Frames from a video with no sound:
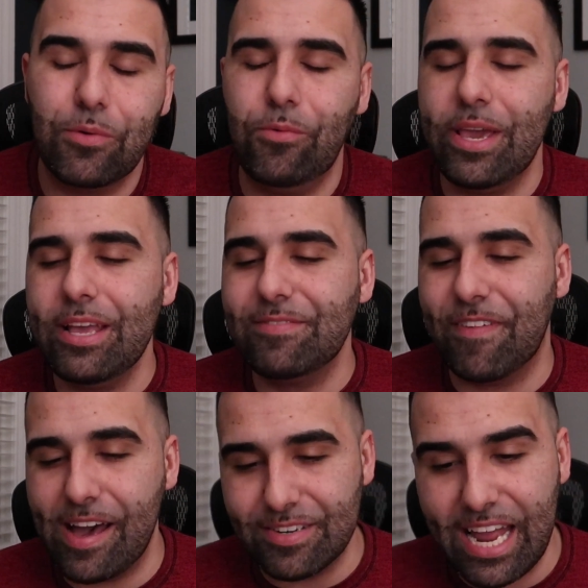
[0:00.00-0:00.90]
we
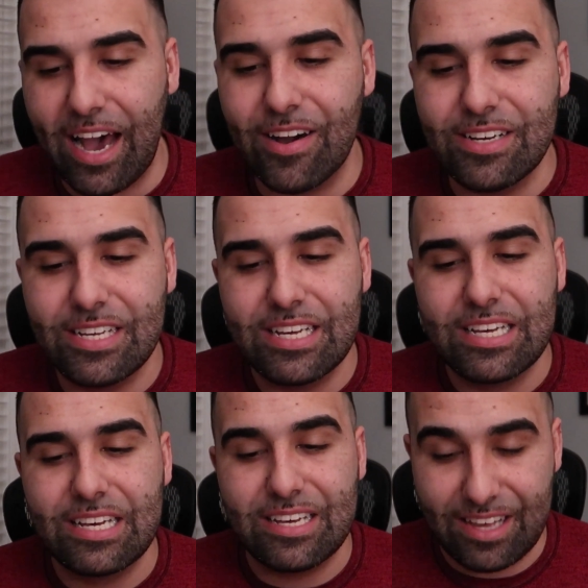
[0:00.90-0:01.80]
found out,
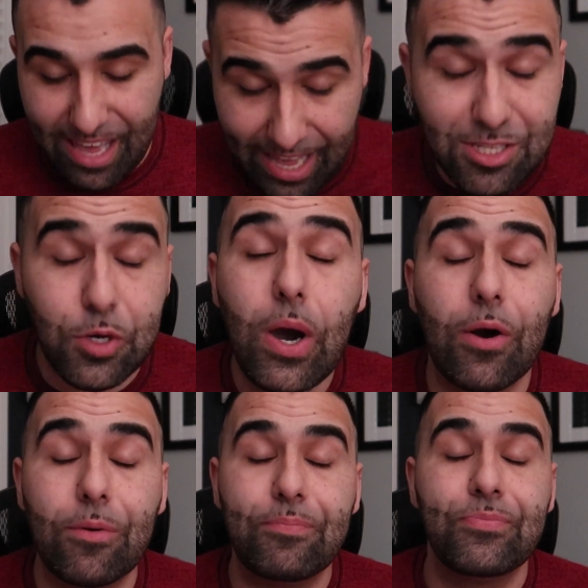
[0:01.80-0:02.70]
and
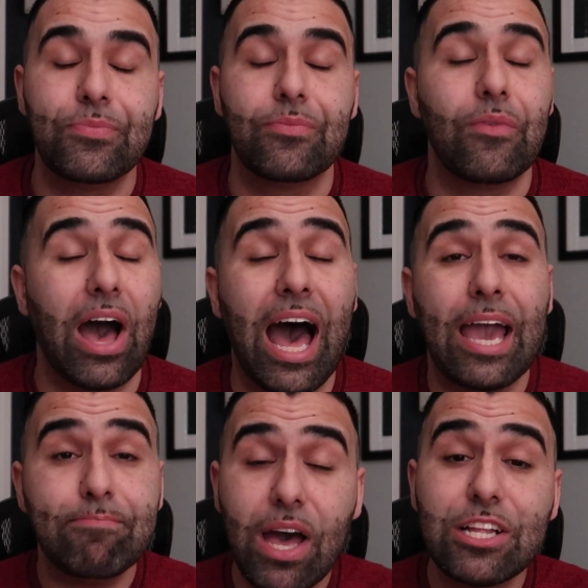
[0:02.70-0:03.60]
quote,
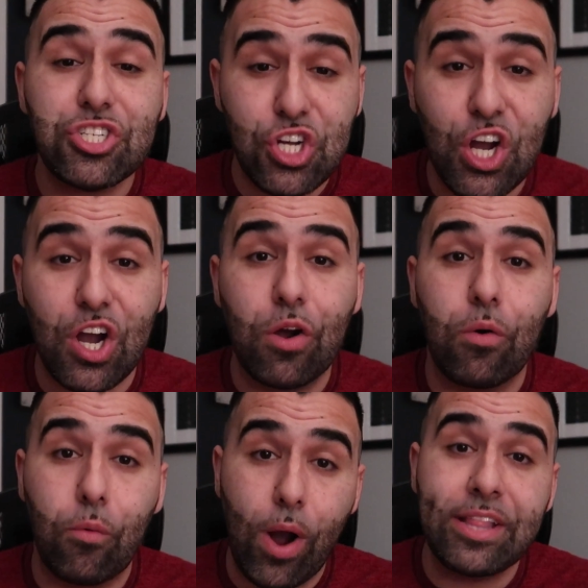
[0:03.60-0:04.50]
"I'm not
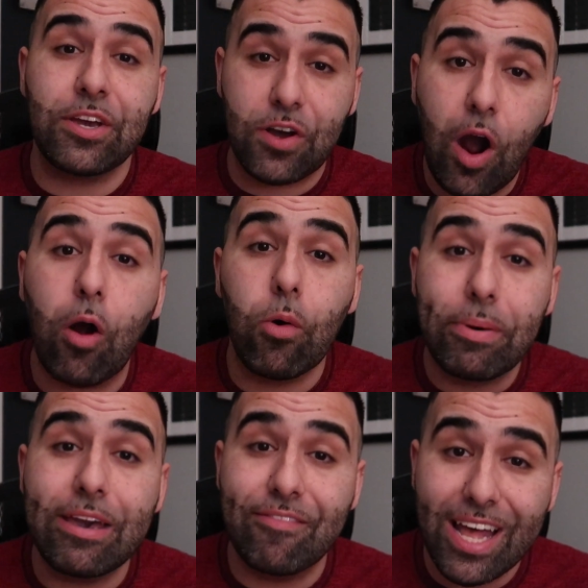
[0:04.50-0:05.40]
sure when your car will
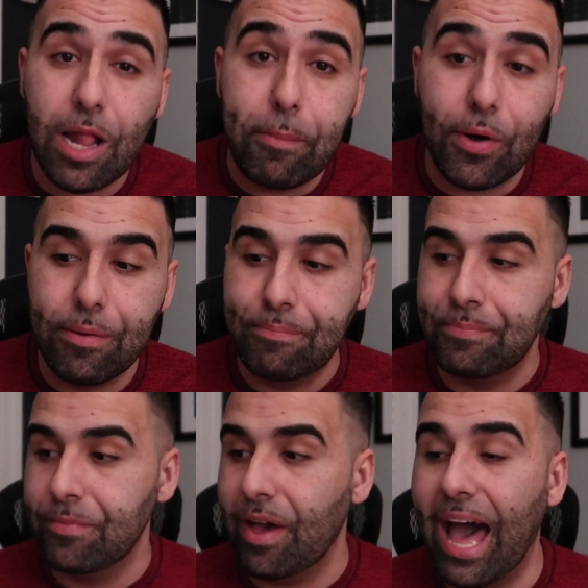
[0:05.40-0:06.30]
be available.
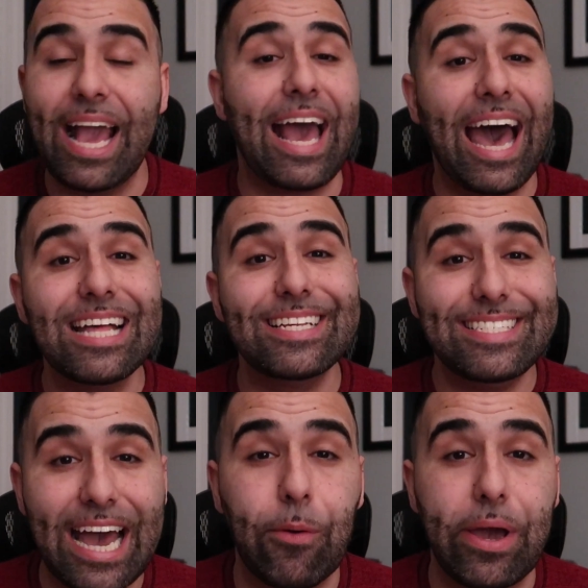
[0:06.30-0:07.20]
I
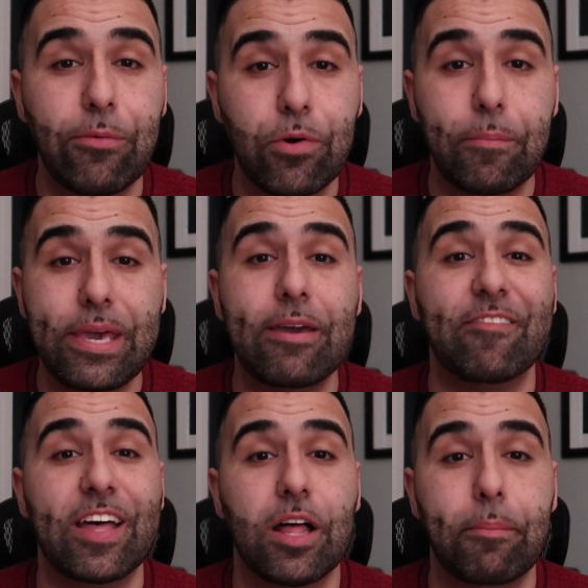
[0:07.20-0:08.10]
highly doubt it will be
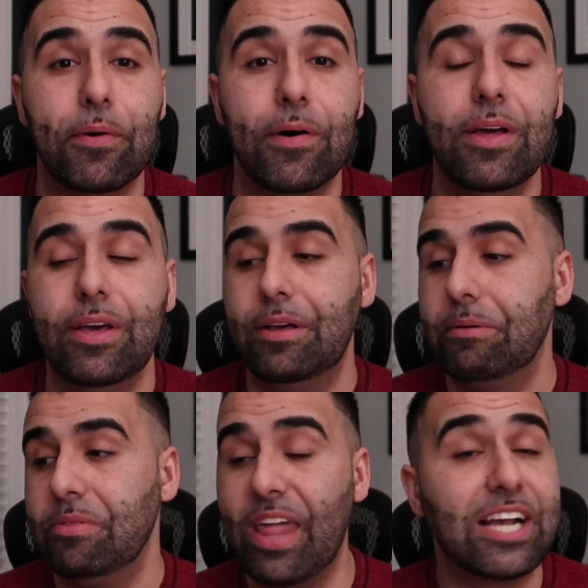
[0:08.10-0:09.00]
available
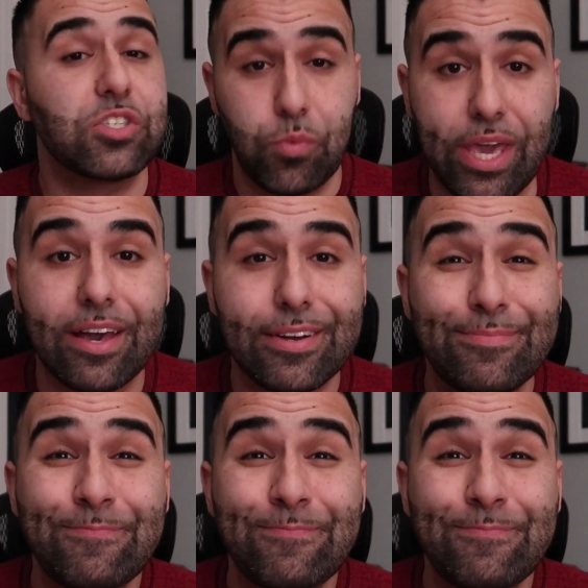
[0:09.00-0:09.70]
next week."